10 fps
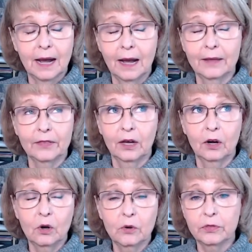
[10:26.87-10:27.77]
I thought,
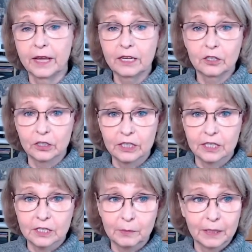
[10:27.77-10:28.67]
oh, thank
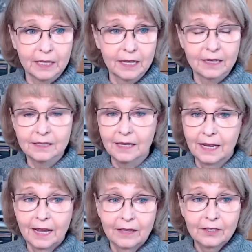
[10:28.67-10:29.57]
goodness, because
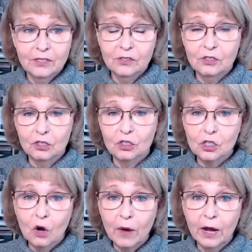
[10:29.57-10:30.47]
this is just
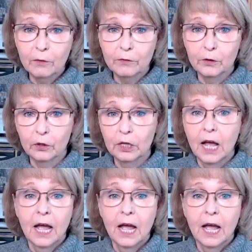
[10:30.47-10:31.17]
so helpful.